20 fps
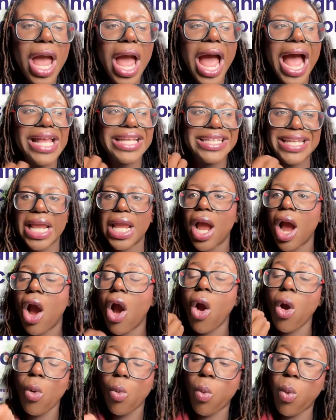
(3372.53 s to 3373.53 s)
and say,
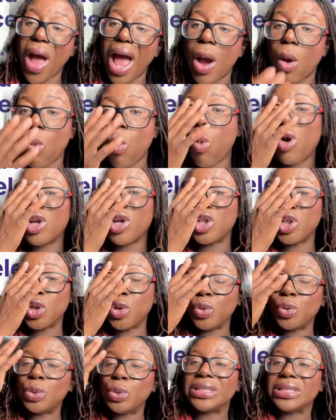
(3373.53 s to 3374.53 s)
oh wow, what
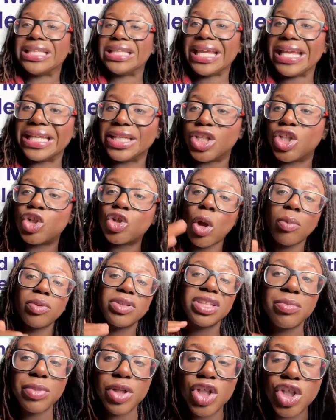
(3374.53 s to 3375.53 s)
you did
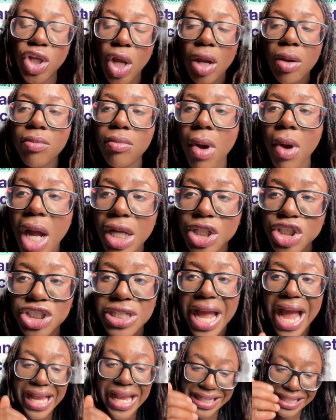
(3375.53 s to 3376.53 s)
stopped me so much
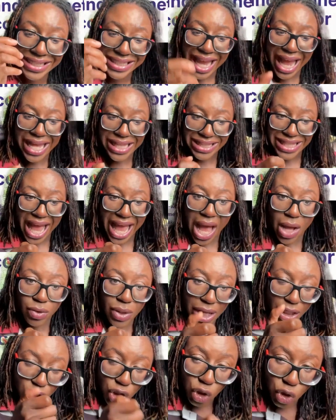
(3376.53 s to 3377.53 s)
that I sat down,
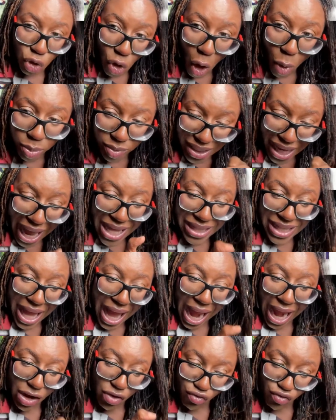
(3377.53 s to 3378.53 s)
I stopped, and
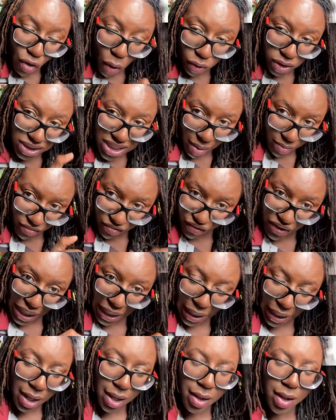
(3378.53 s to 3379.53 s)
I wrote something.
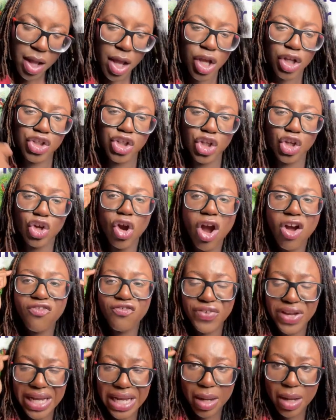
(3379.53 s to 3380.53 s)
So you got to
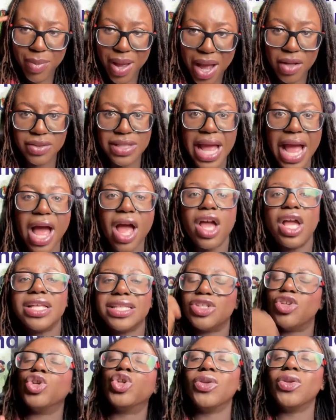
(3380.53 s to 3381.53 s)
think about that.
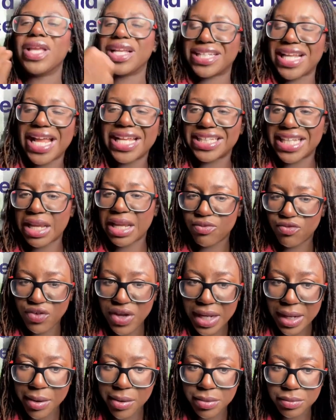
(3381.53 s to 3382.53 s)
You're doing the exact same
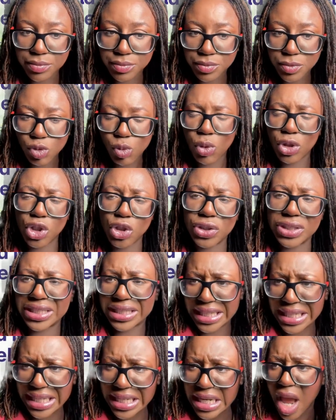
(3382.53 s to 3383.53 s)
thing. When you
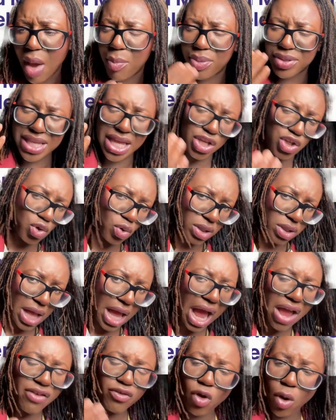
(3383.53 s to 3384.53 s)
see a potential
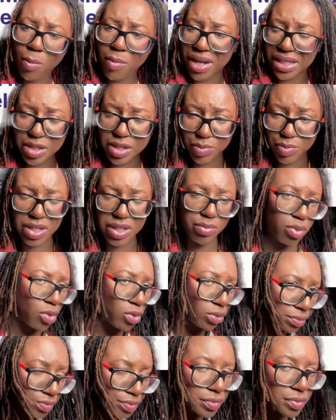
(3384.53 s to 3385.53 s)
client, I've got many people